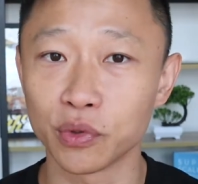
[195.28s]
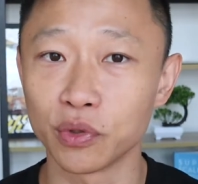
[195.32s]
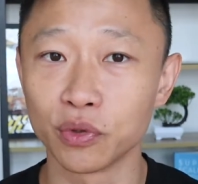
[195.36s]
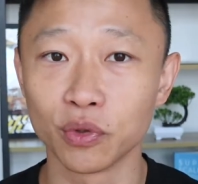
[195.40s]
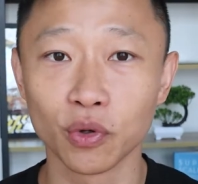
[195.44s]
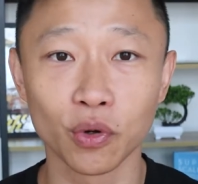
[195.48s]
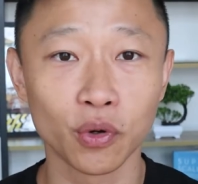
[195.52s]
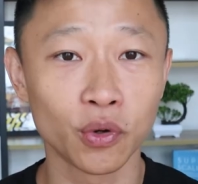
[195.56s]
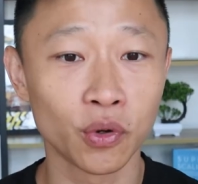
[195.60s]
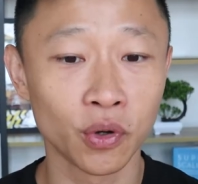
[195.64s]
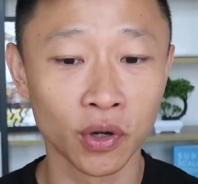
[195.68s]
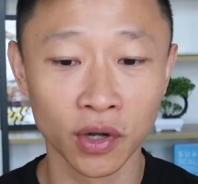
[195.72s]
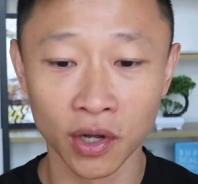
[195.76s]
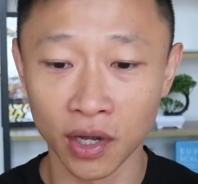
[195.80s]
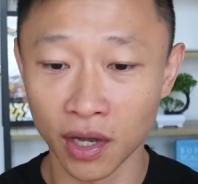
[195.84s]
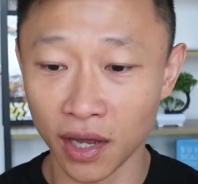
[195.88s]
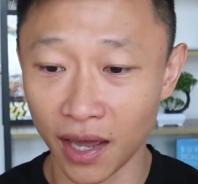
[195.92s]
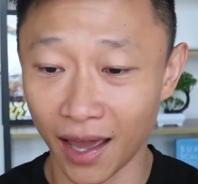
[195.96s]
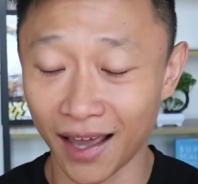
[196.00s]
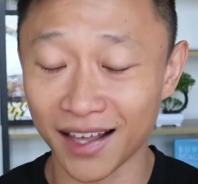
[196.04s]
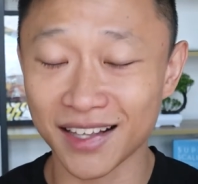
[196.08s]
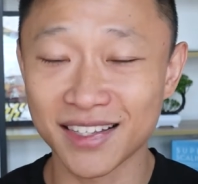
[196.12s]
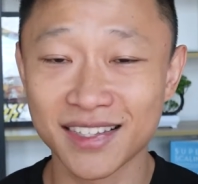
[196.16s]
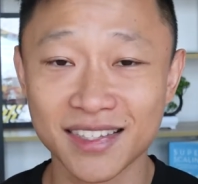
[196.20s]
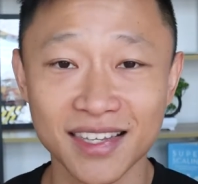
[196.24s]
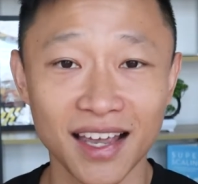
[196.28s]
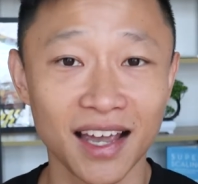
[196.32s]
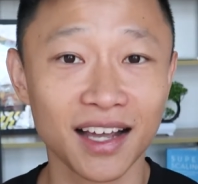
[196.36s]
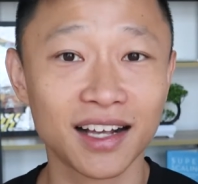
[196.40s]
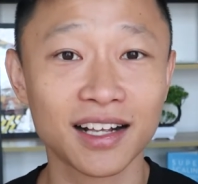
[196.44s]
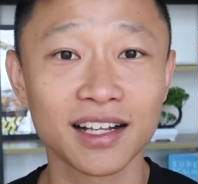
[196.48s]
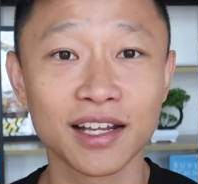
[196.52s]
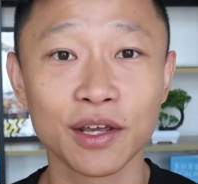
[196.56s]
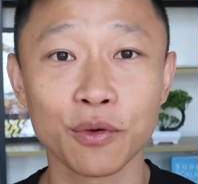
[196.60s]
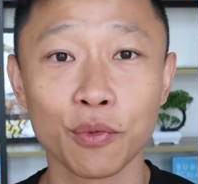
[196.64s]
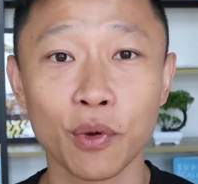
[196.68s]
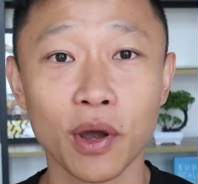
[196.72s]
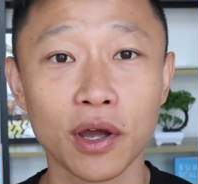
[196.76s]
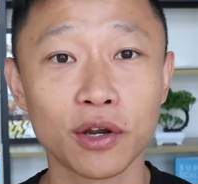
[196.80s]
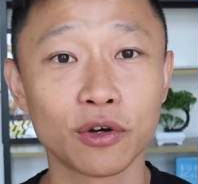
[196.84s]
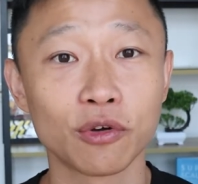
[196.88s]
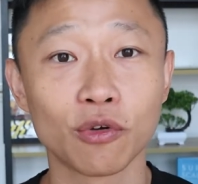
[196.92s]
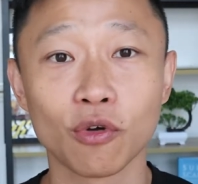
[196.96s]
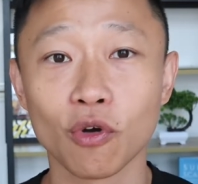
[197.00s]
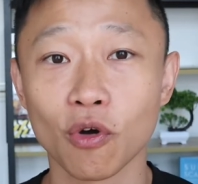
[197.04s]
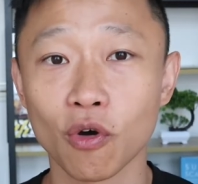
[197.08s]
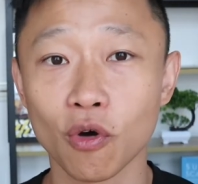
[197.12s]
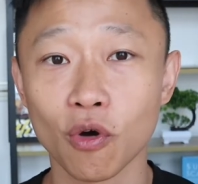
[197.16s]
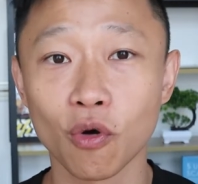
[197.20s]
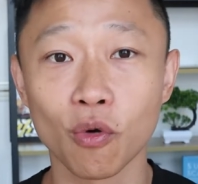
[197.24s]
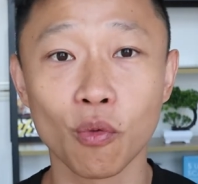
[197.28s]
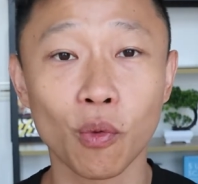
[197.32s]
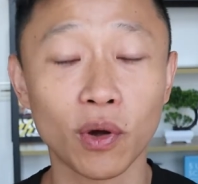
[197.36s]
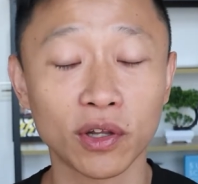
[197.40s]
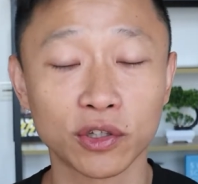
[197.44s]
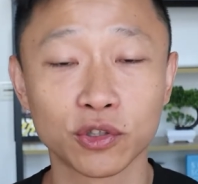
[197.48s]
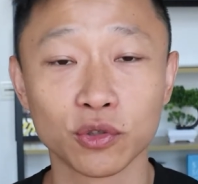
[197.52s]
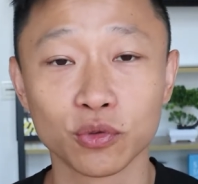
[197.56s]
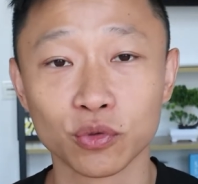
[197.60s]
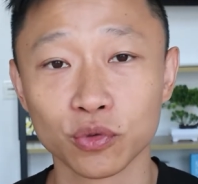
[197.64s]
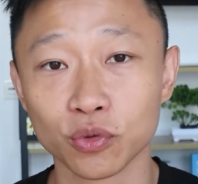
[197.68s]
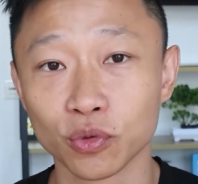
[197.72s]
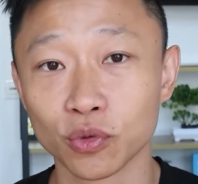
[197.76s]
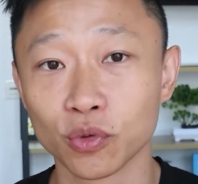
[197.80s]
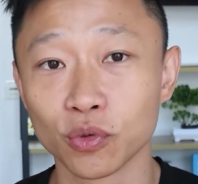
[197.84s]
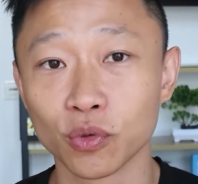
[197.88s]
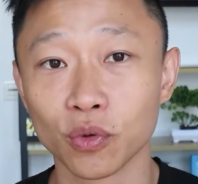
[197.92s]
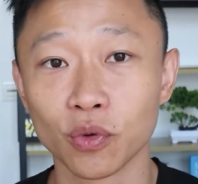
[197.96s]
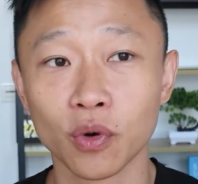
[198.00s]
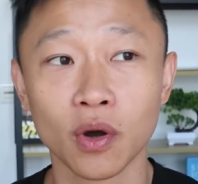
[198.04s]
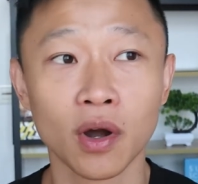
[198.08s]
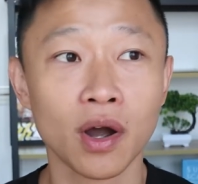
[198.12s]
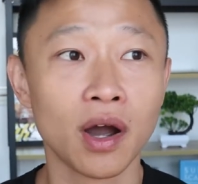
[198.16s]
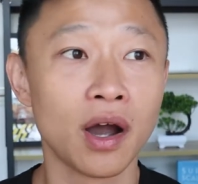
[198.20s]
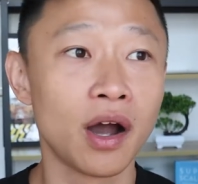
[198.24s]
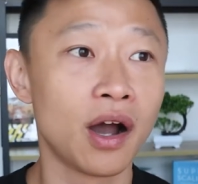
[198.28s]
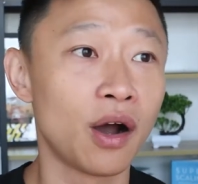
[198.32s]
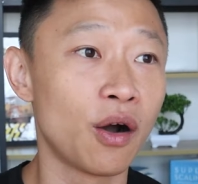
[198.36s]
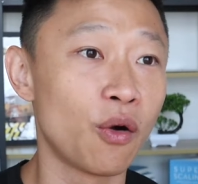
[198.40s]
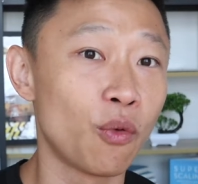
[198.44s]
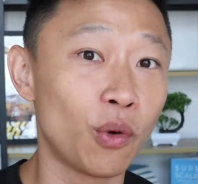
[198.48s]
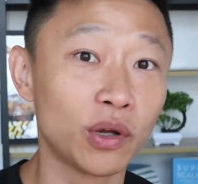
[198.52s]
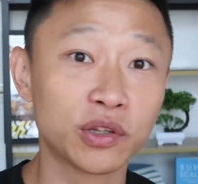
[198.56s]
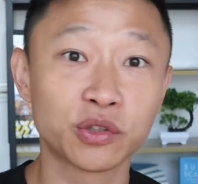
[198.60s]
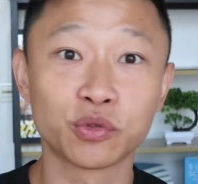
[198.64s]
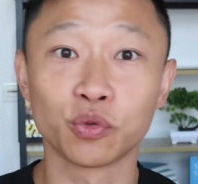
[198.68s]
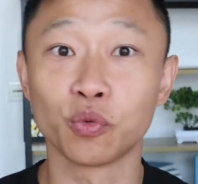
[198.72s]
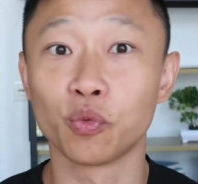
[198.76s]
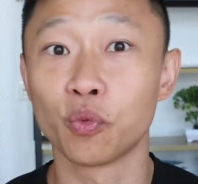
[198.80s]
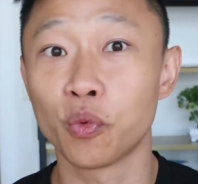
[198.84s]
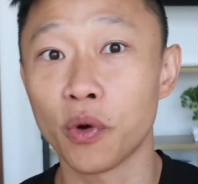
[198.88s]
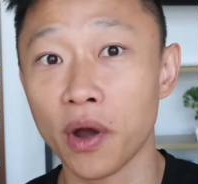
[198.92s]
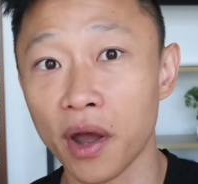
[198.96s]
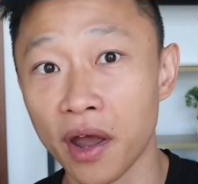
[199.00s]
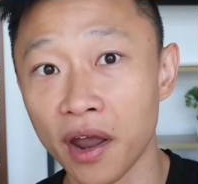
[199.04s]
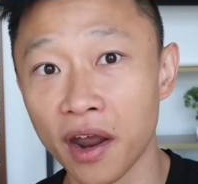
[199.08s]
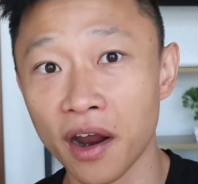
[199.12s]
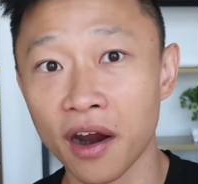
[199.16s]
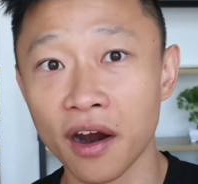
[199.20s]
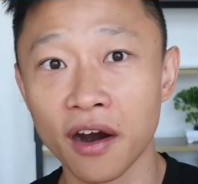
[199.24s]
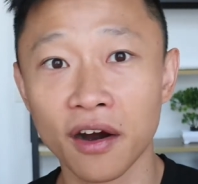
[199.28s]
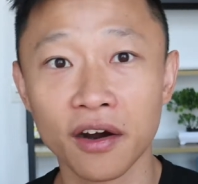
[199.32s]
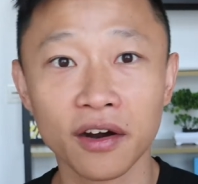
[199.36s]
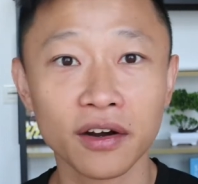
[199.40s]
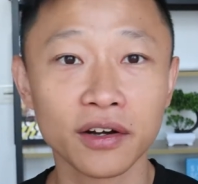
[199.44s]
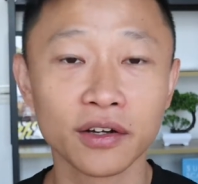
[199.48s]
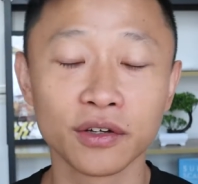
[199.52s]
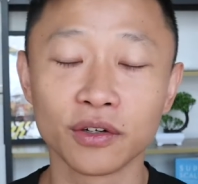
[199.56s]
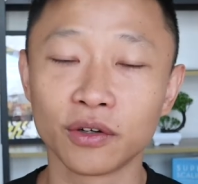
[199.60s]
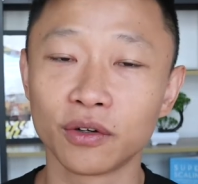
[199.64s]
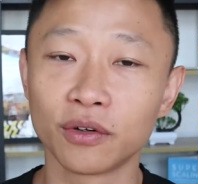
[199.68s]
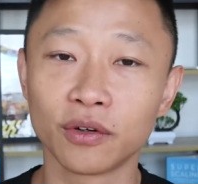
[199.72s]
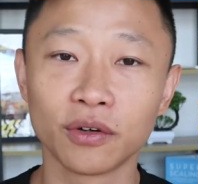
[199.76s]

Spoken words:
We know exactly where to go, what to do, what to wear.